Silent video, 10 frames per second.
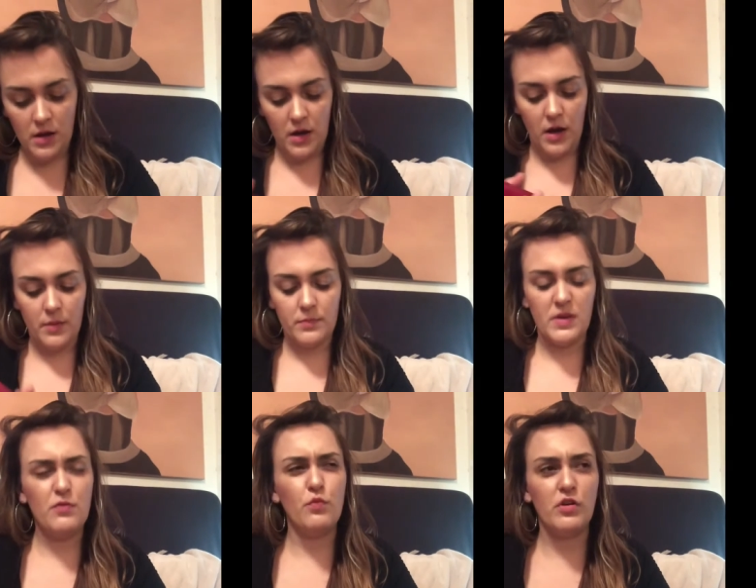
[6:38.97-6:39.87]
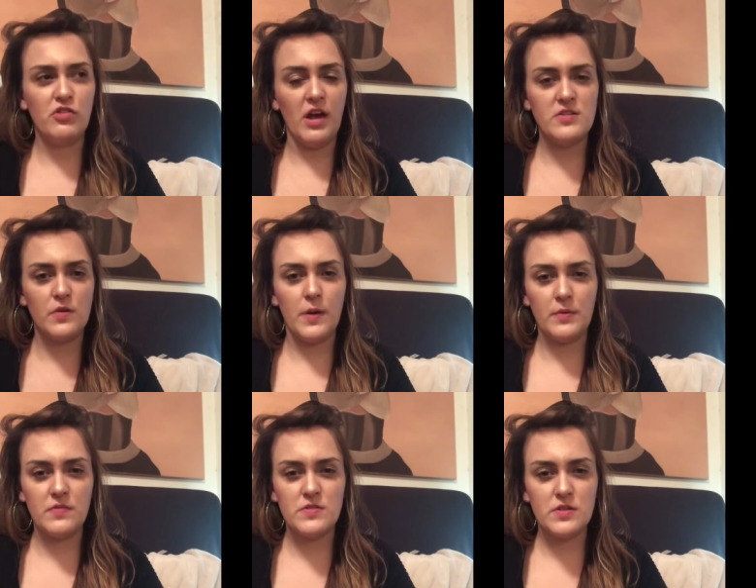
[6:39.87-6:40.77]
Um, even witch hazel, I
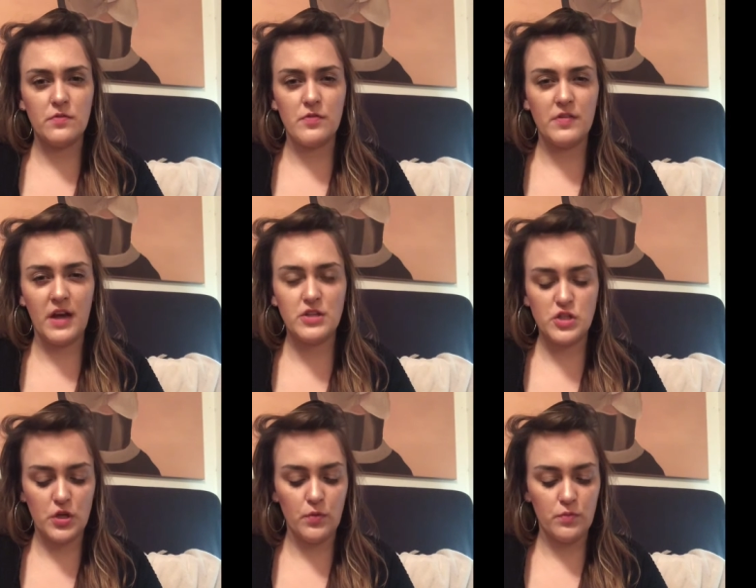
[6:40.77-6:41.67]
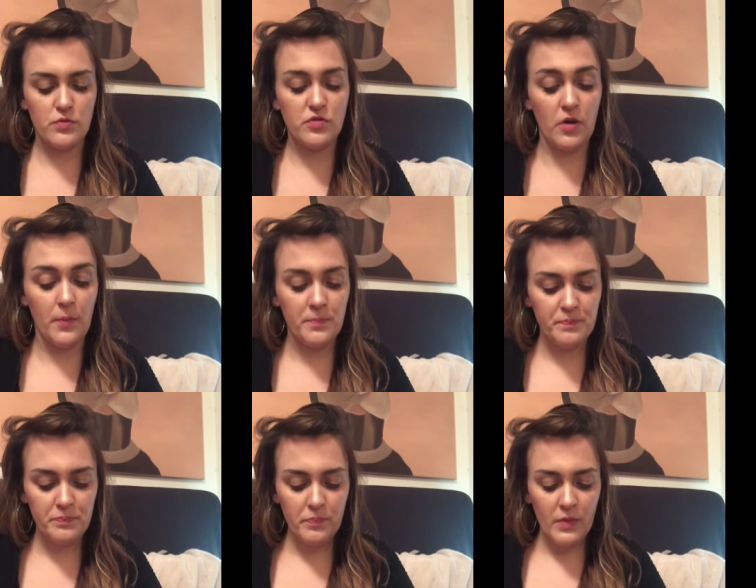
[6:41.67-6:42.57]
believe, is good for that too. So
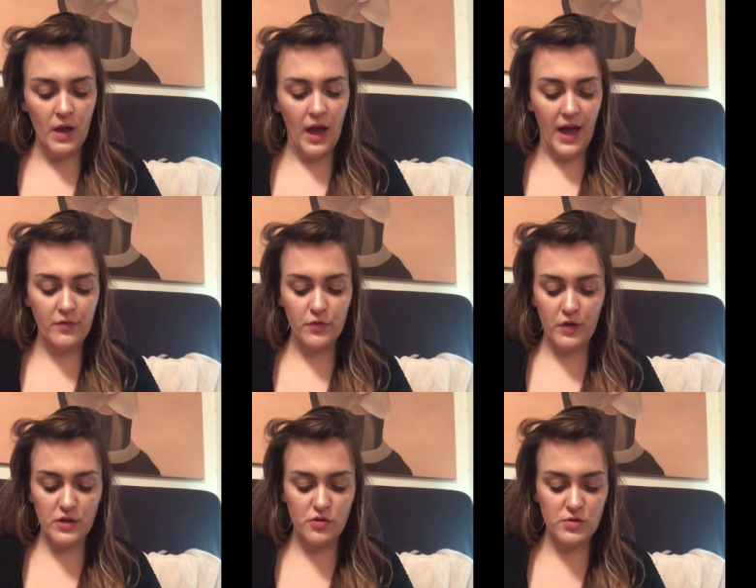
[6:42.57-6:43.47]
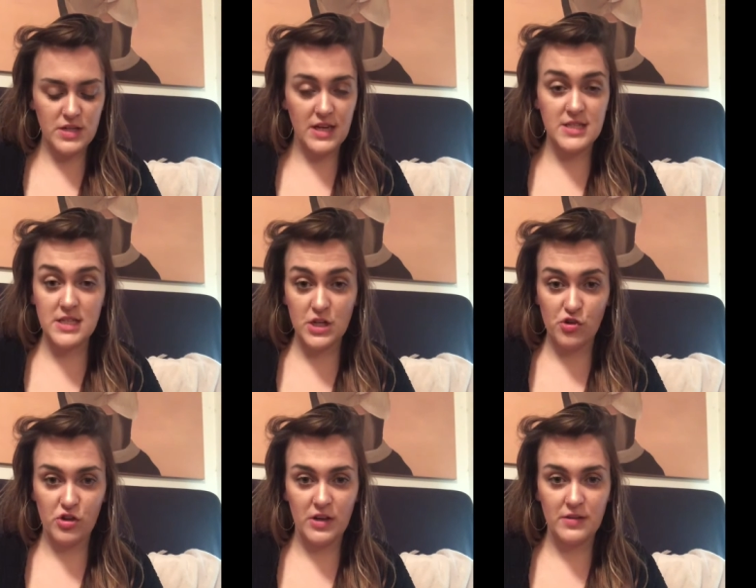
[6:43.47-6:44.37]
I have a friend who's an
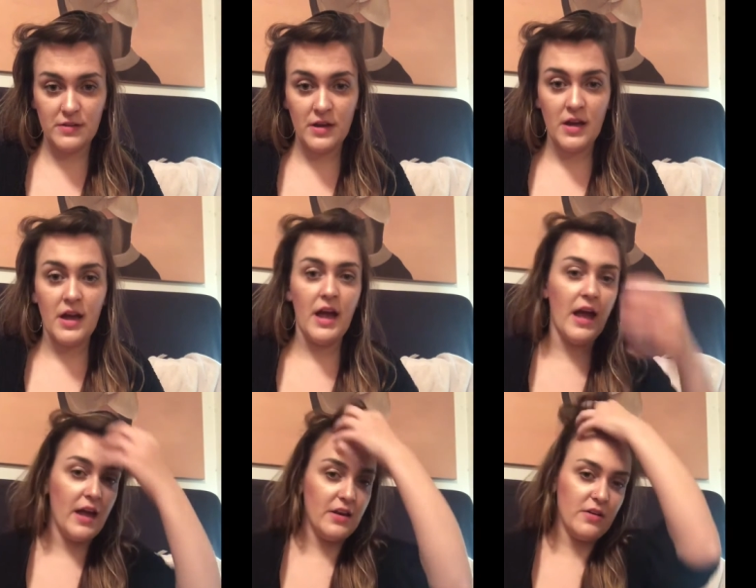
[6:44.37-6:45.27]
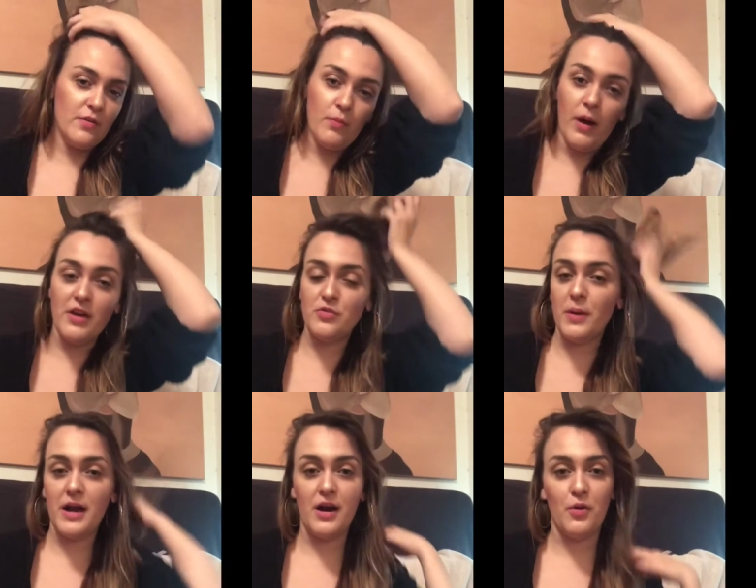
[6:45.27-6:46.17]
esthetician, and why is
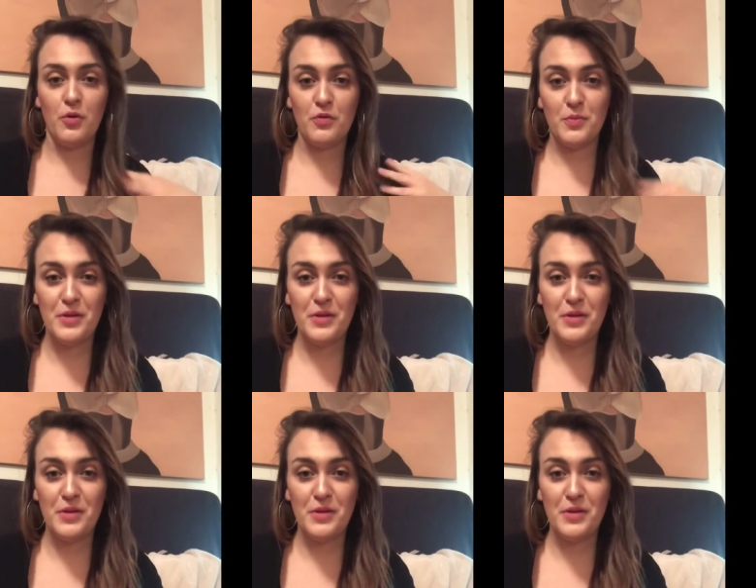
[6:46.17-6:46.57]
my hair all over the